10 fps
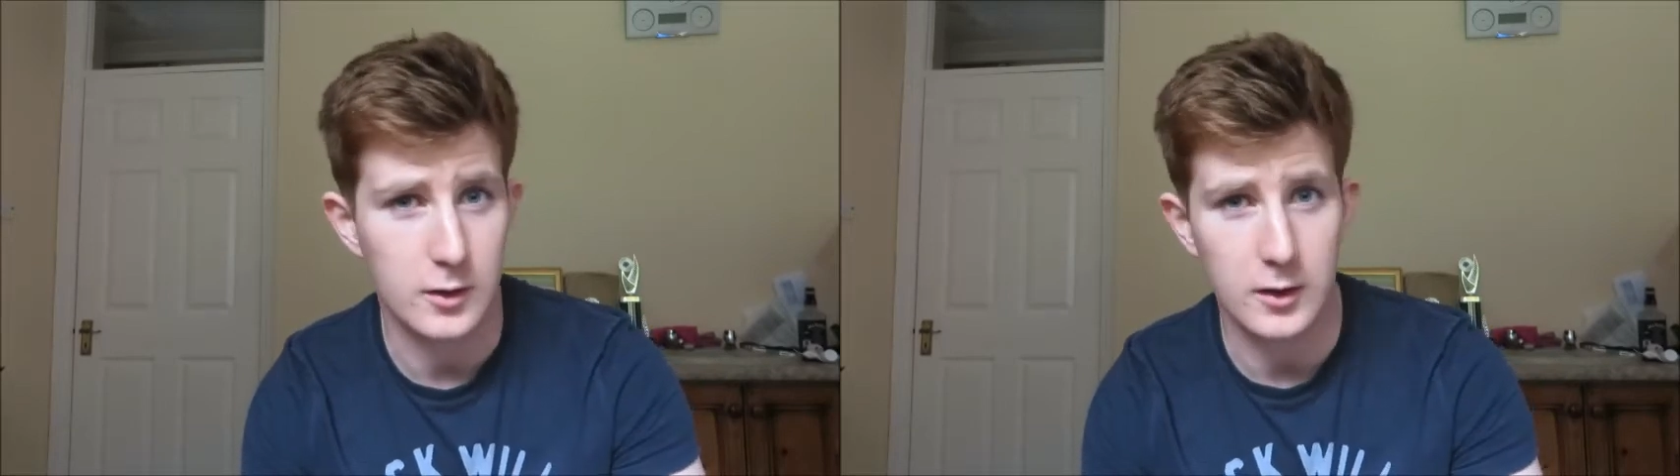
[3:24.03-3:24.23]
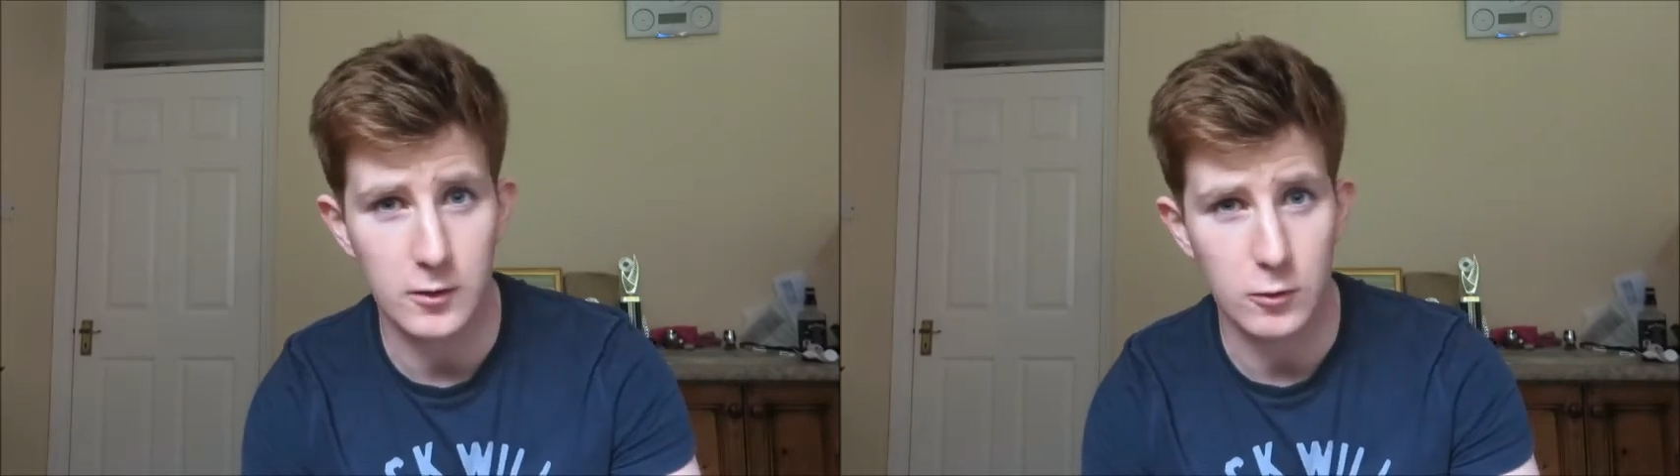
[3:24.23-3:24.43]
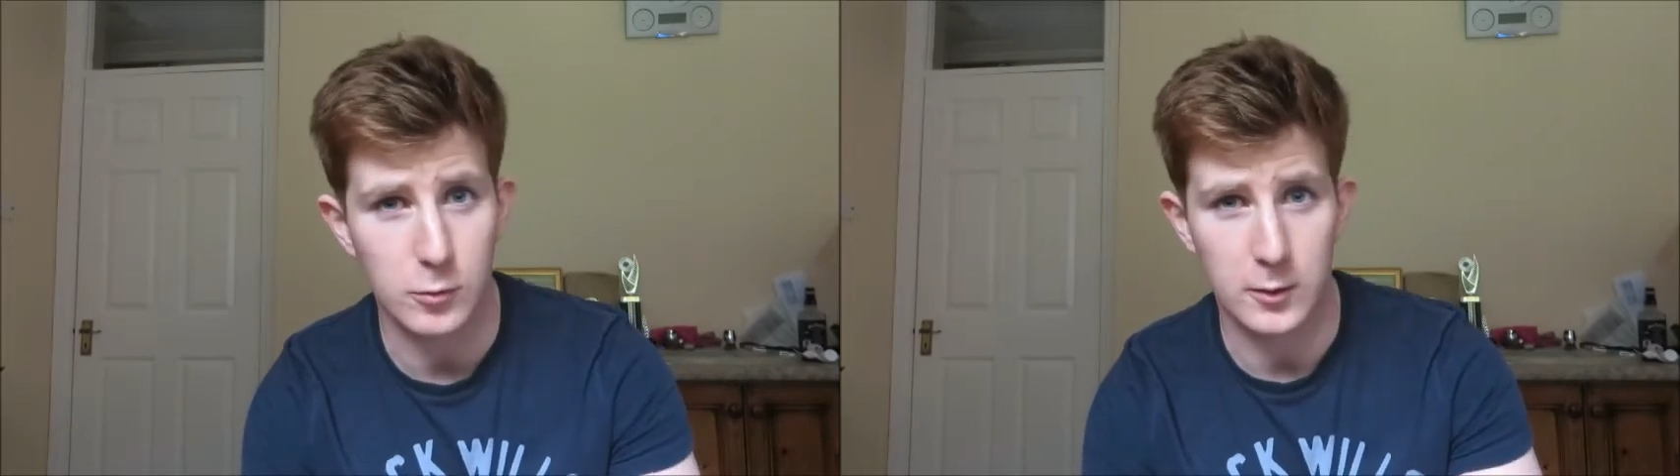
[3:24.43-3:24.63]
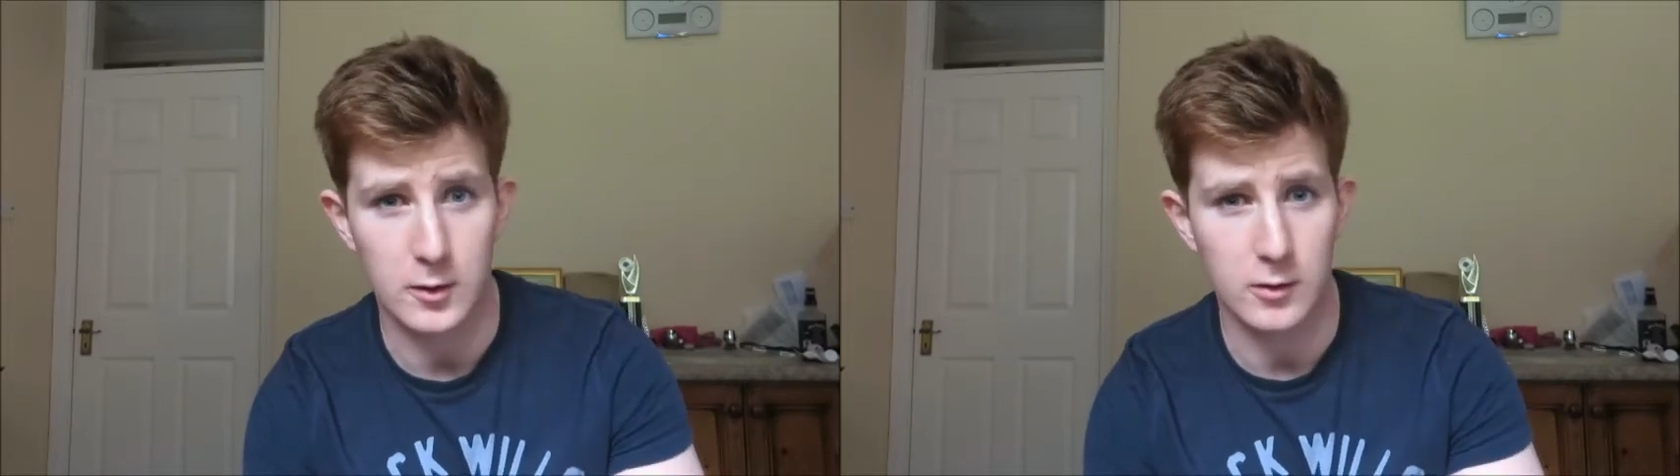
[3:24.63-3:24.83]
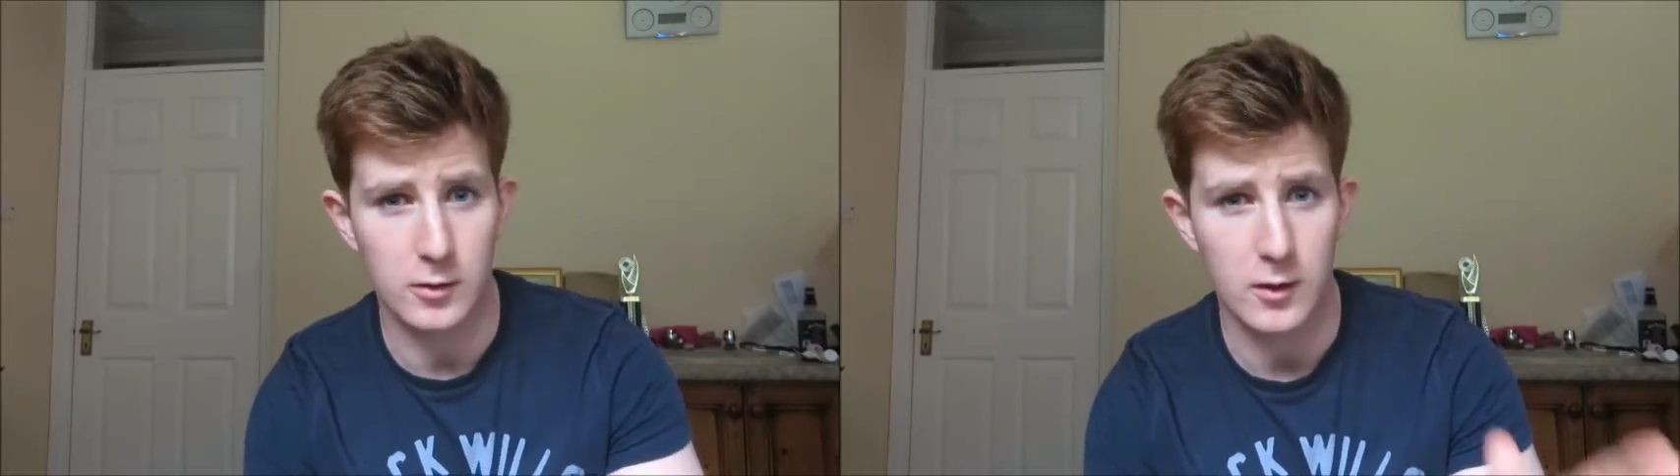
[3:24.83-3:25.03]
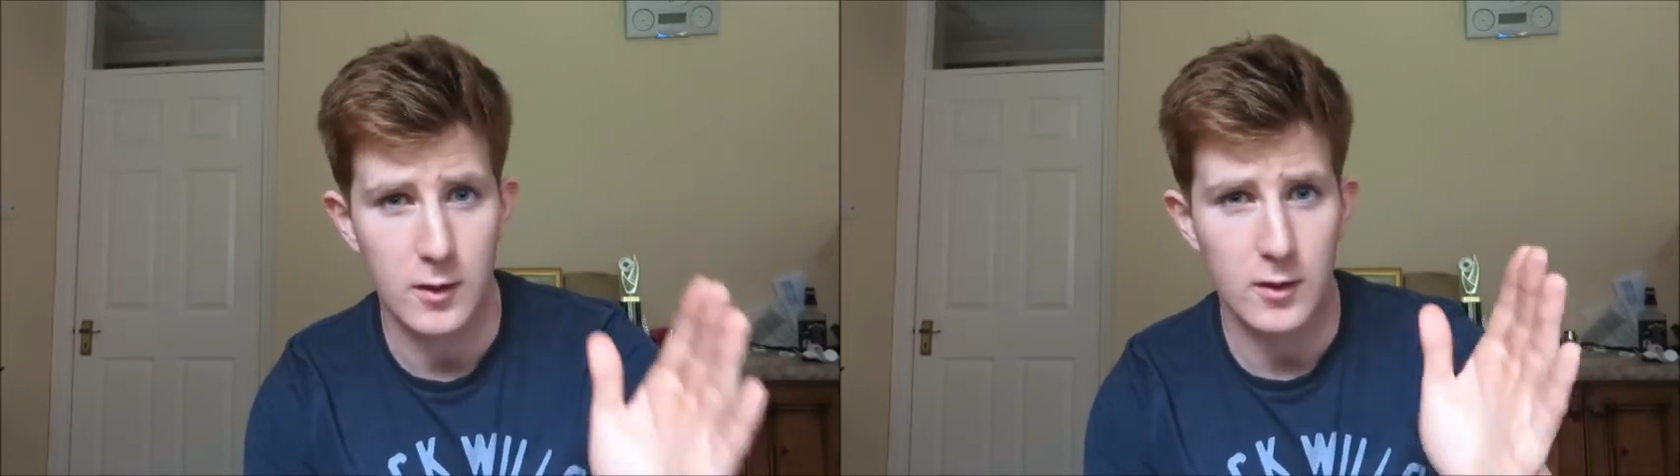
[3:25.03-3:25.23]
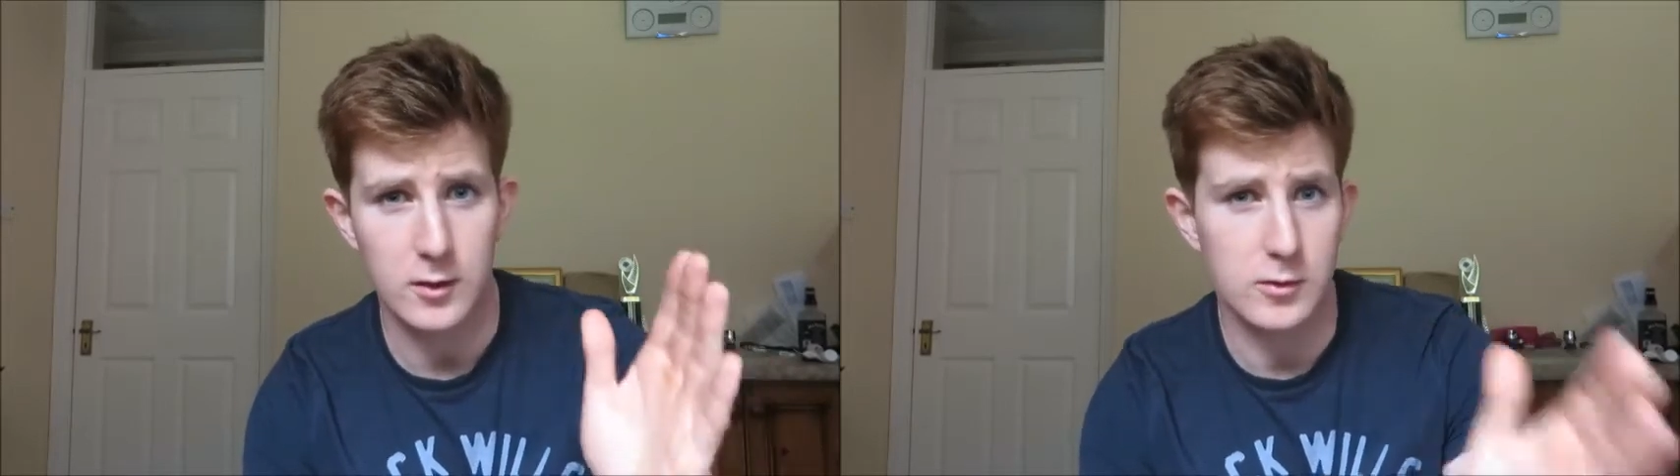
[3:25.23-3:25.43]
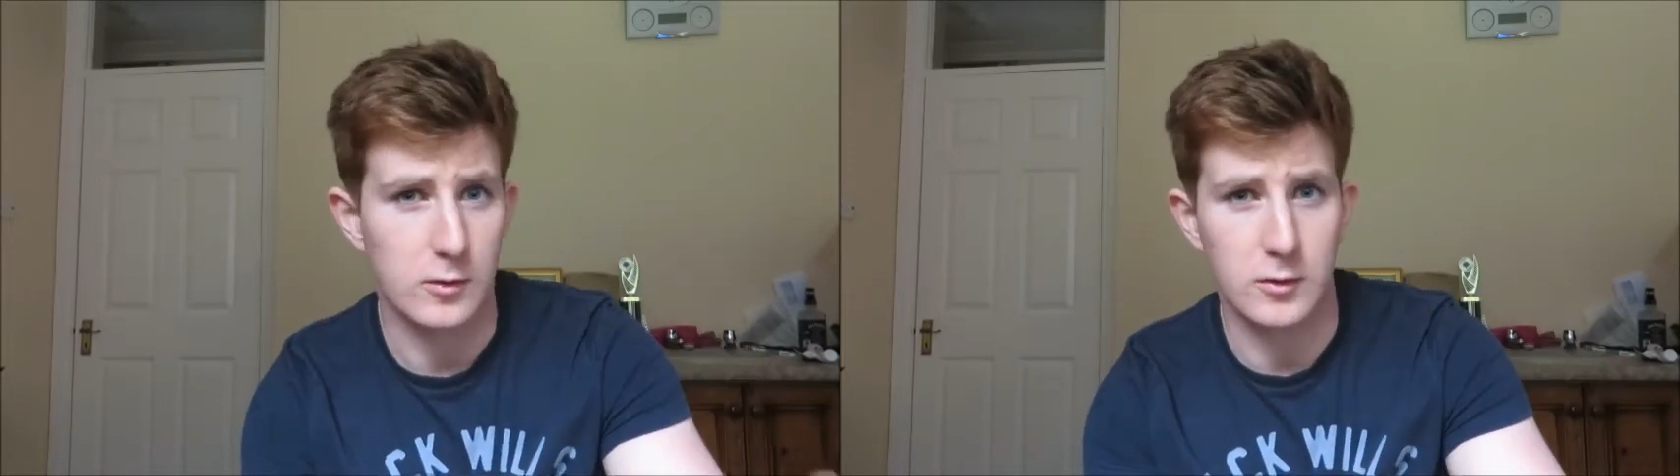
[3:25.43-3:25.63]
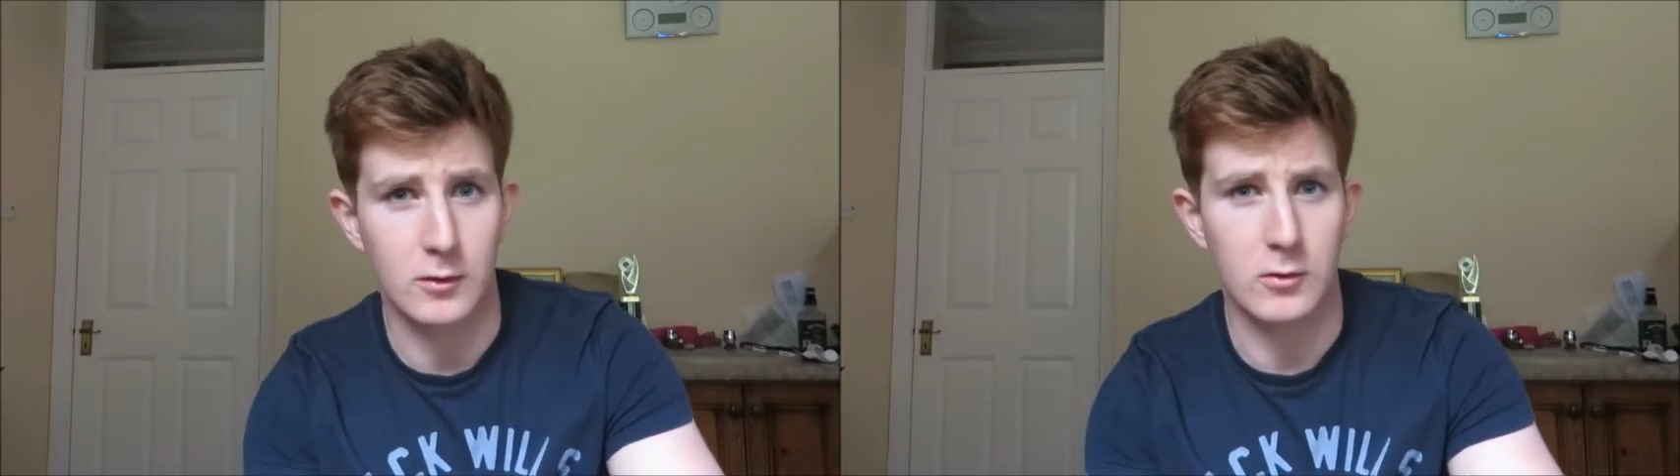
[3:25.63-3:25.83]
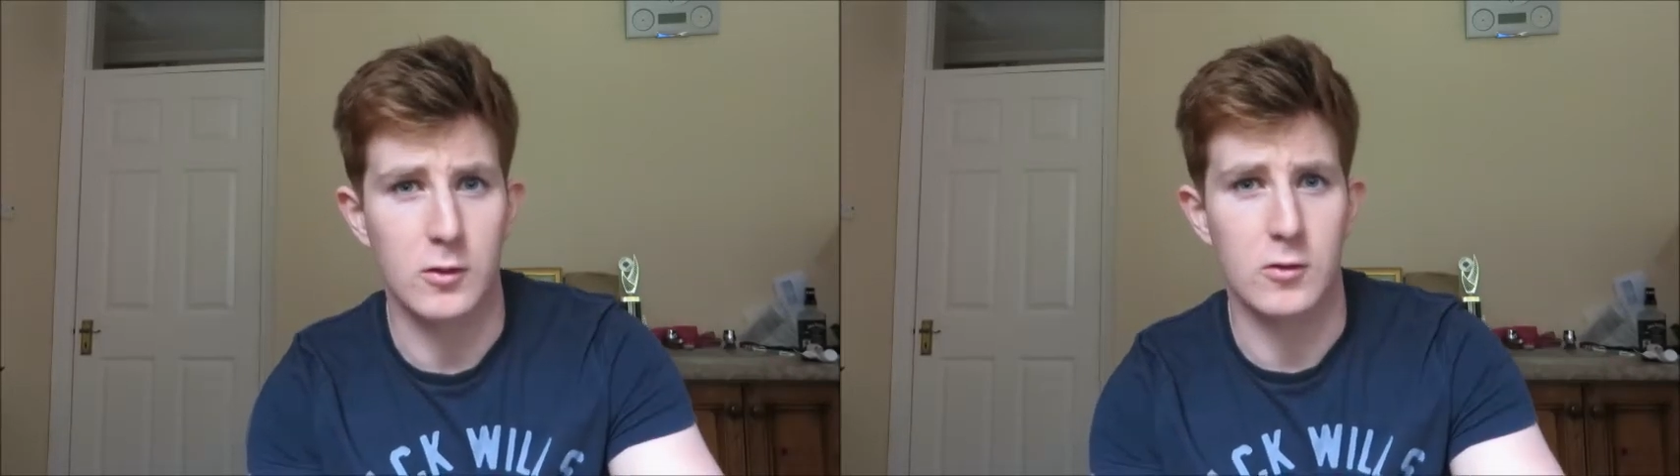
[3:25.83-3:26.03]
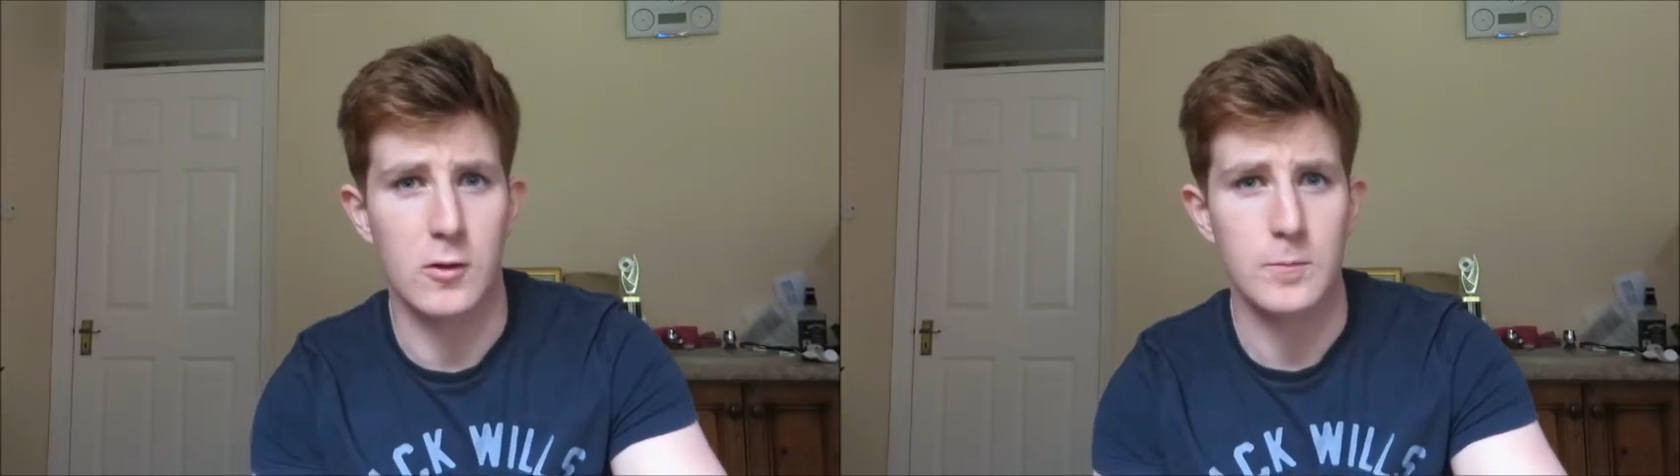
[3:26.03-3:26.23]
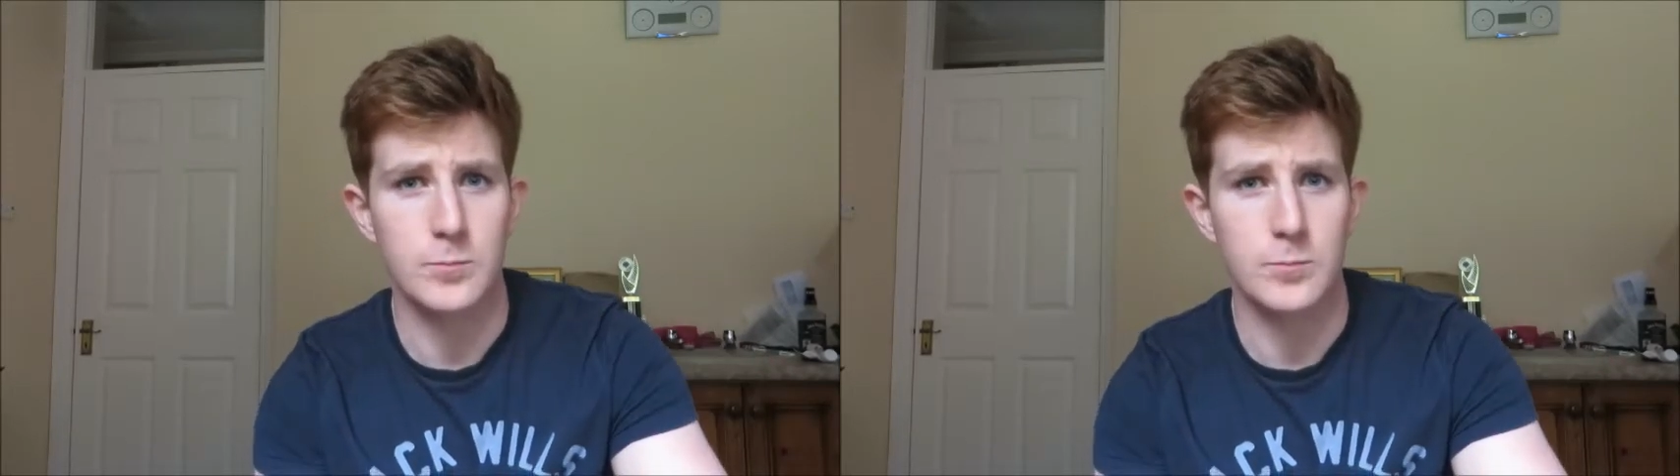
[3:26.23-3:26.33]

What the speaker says: that I use because it doesn't exist.